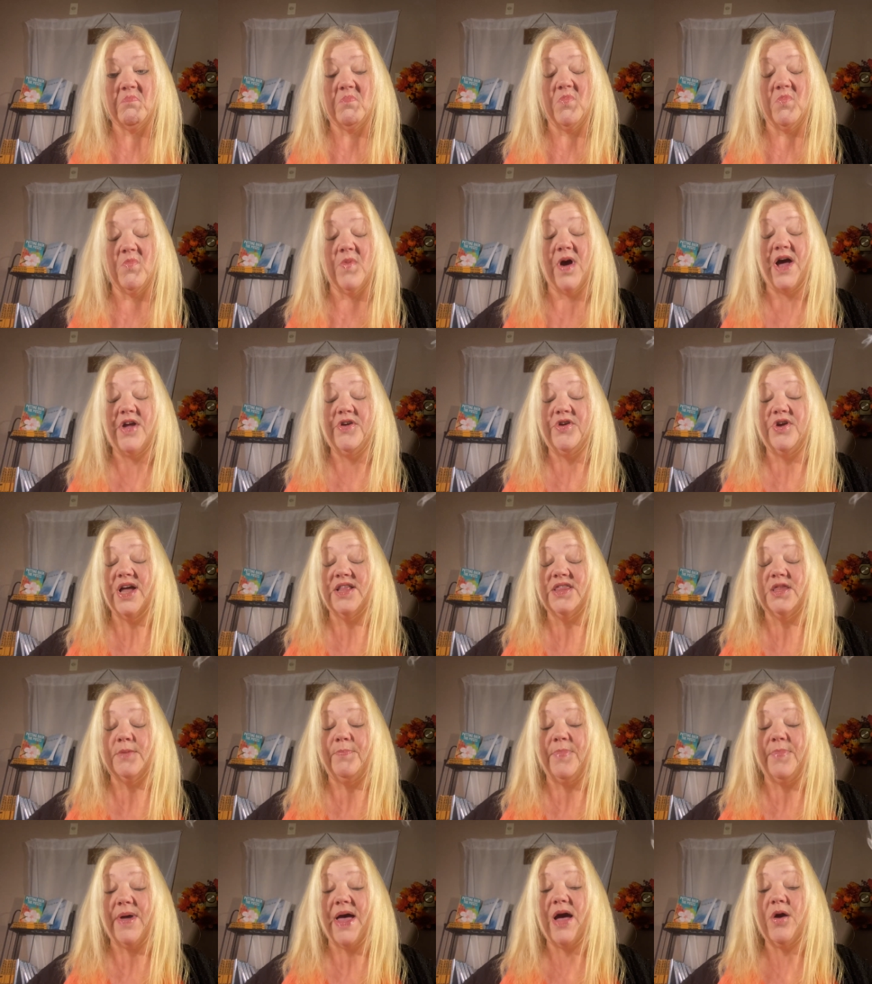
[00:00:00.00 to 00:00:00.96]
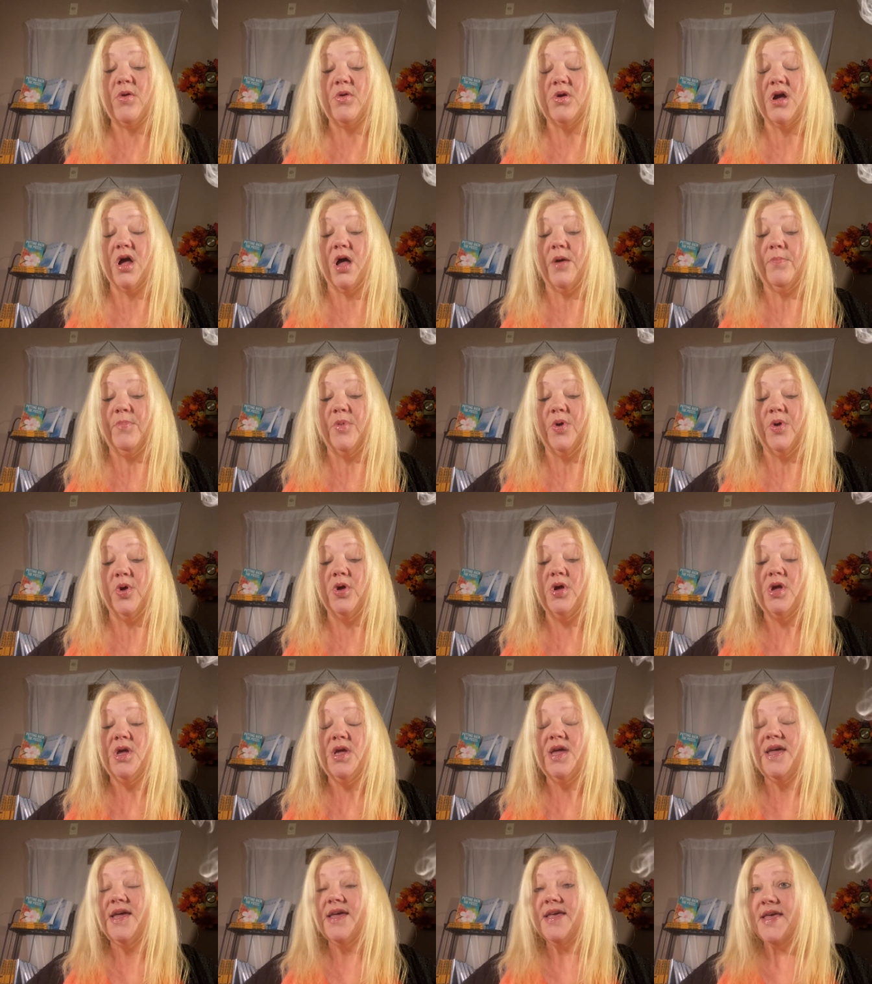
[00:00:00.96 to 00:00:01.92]
Wow, you got the power couple.
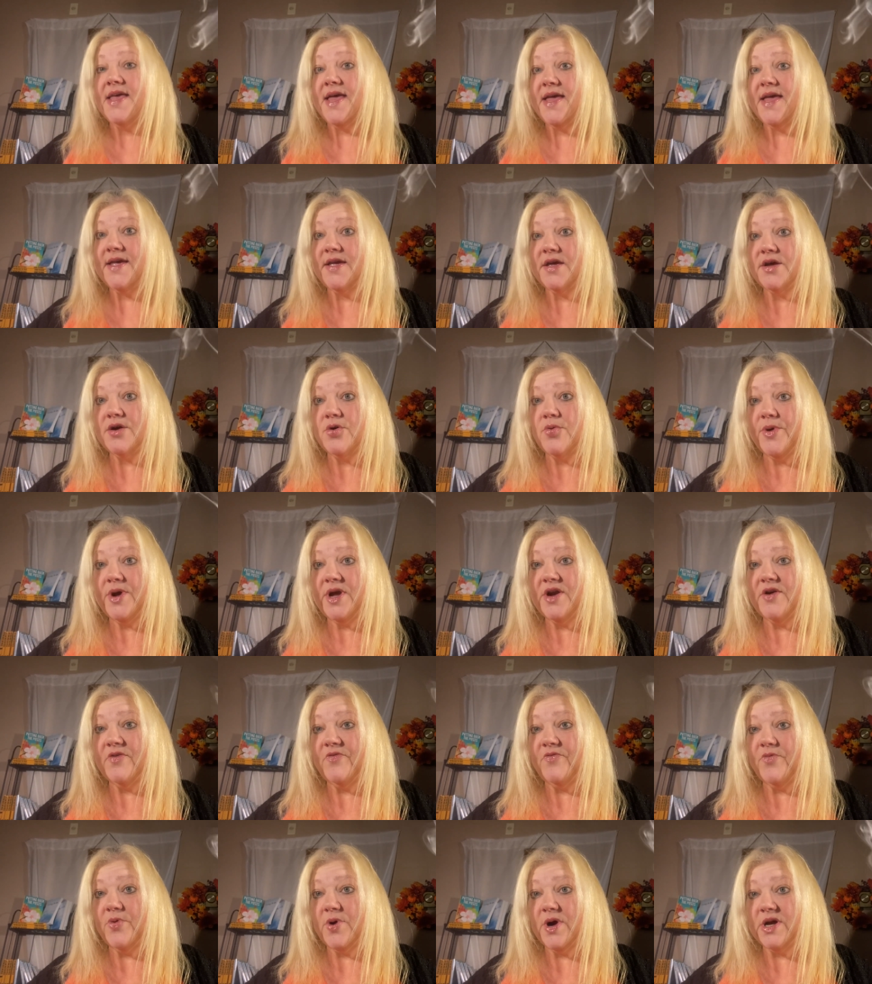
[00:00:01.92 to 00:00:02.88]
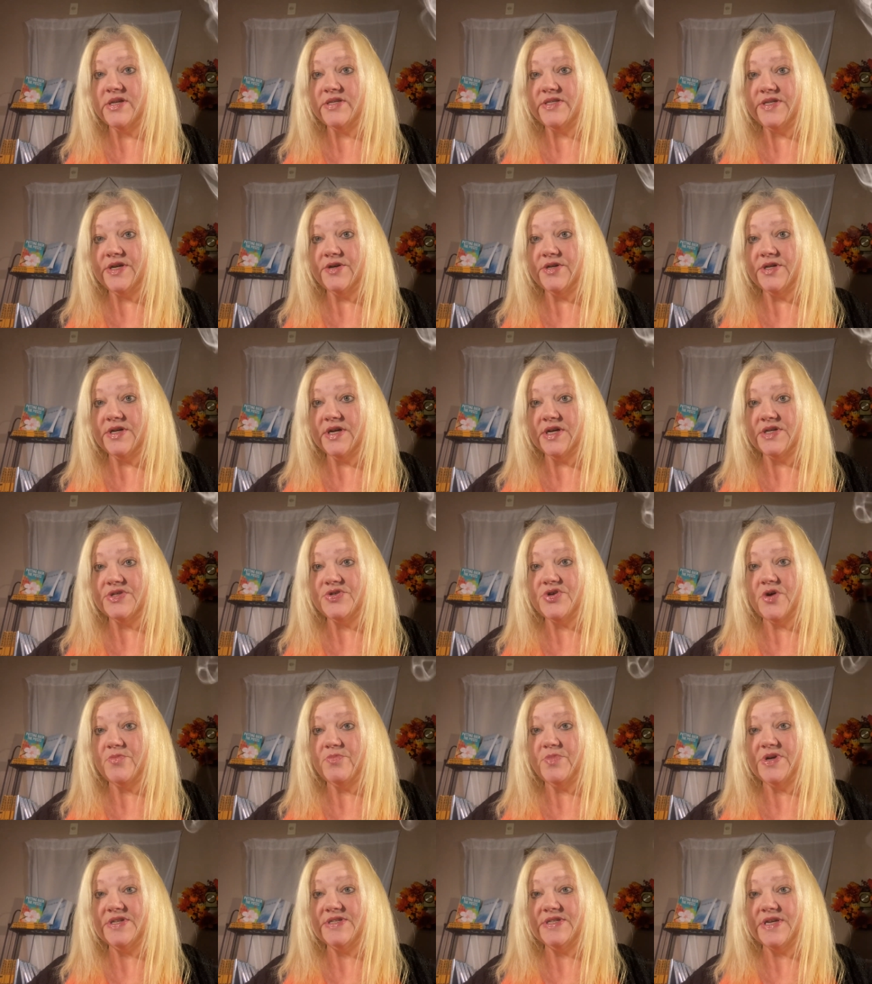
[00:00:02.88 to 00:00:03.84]
King and Queen of Wands here does
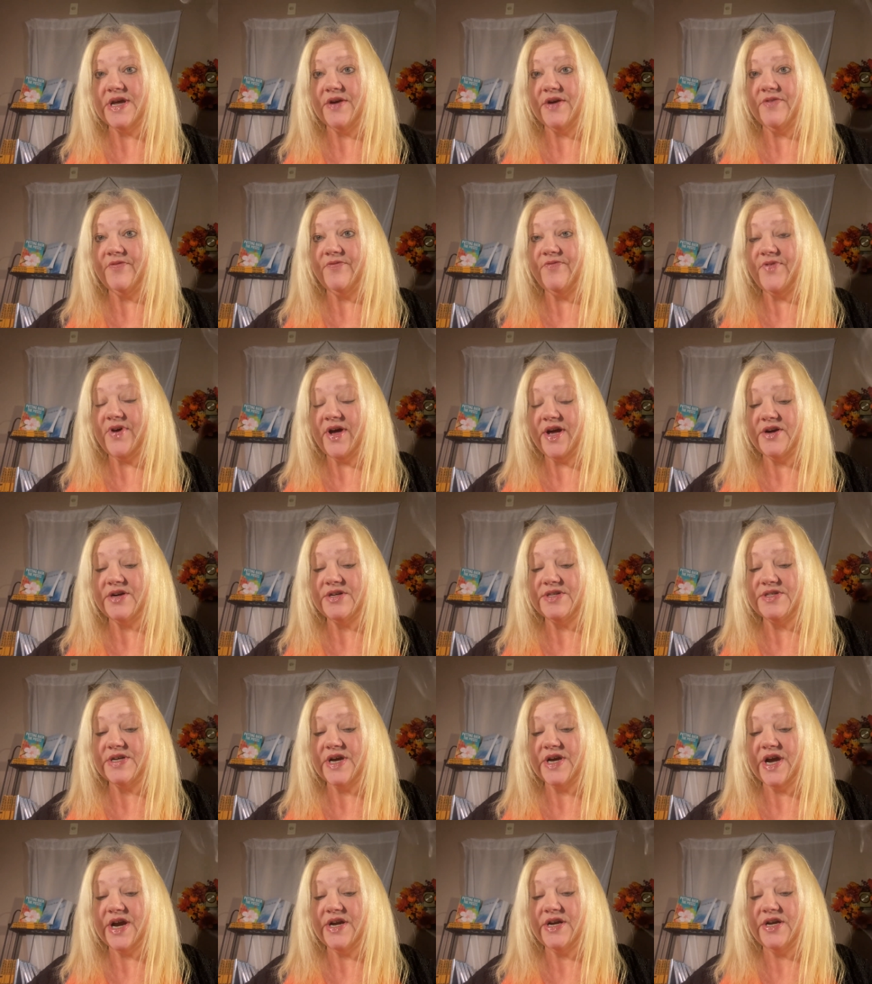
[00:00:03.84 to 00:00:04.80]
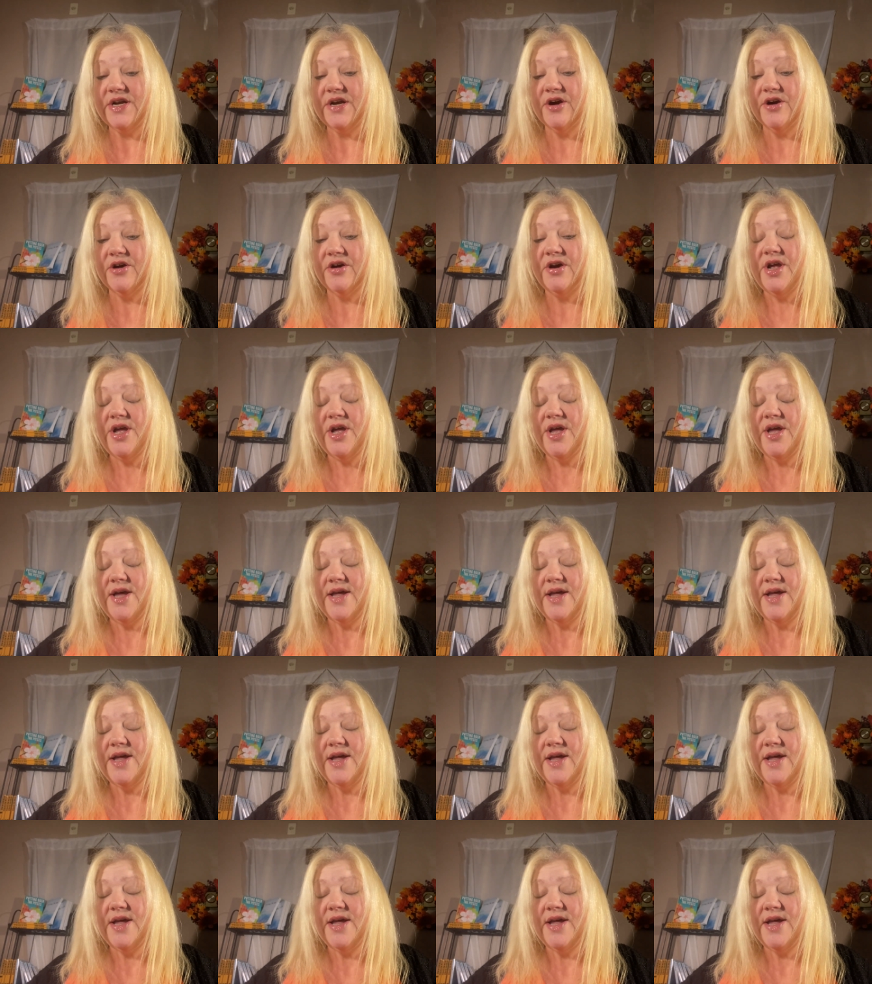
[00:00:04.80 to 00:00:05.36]
represent fire sign here.